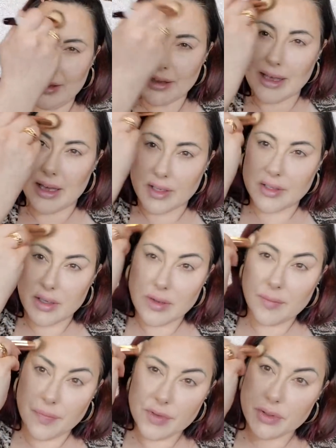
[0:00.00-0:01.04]
Okay,
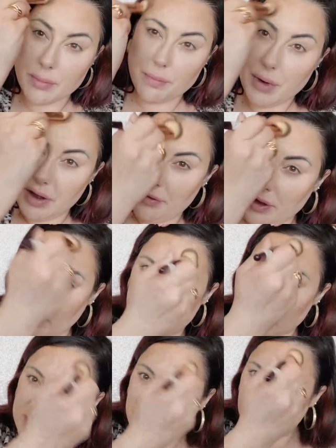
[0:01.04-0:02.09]
so I'm buffing
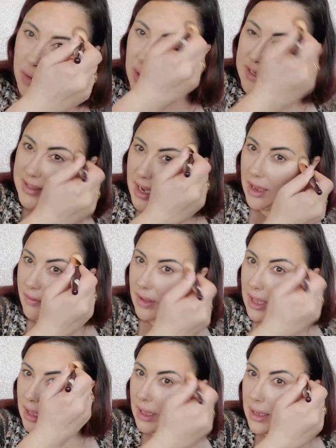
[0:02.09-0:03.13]
this. If you guys have
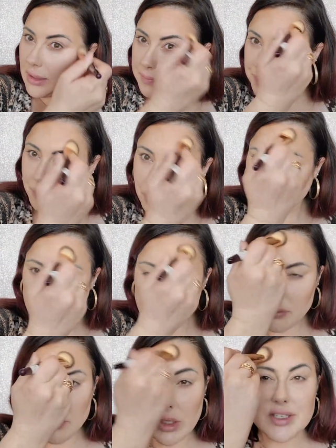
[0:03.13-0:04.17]
a
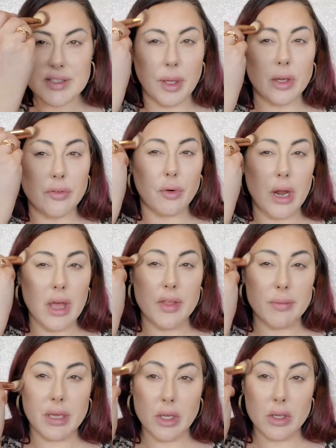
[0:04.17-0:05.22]
smaller forehead
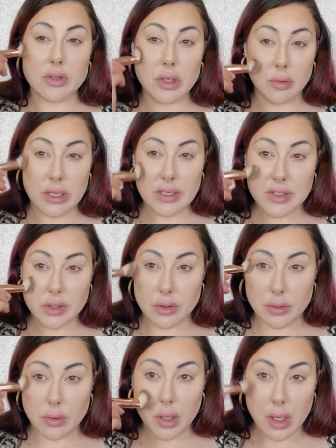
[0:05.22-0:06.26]
than me, you don't need
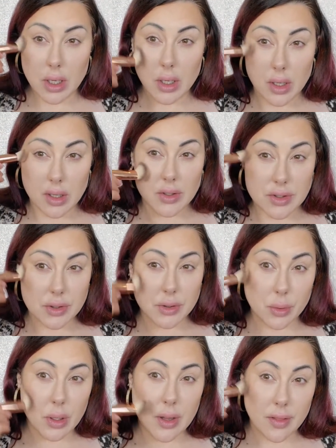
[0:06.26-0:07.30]
to
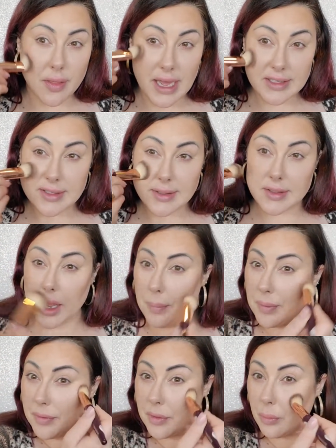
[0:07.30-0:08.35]
do that step.
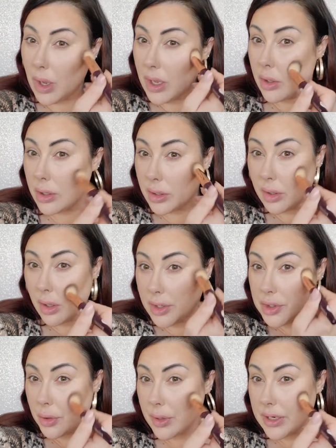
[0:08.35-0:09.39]
If you want good
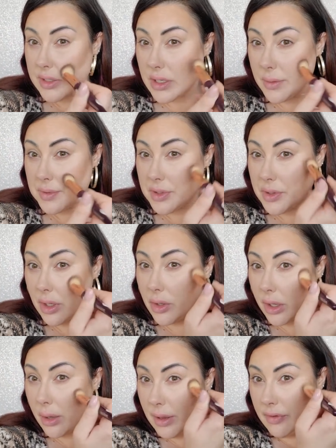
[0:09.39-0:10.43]
contouring tips, you can
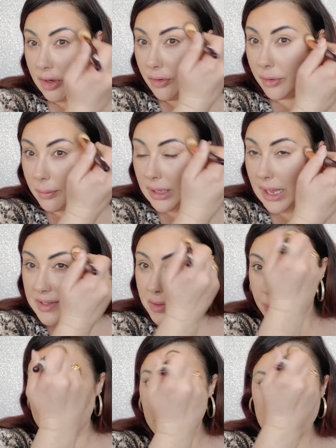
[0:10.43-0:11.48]
look at my video from last
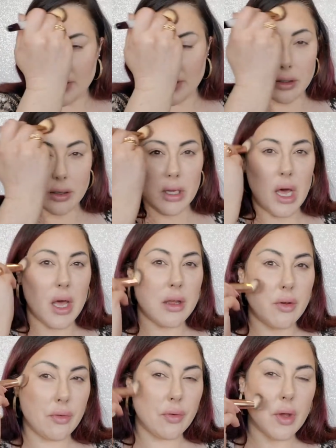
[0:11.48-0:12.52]
week. I did a lot
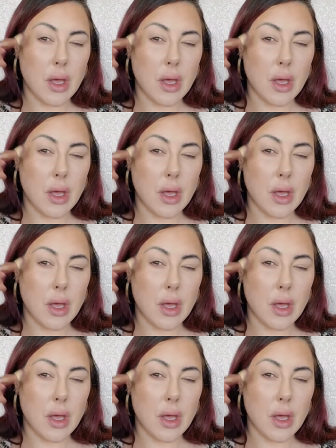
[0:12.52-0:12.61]
of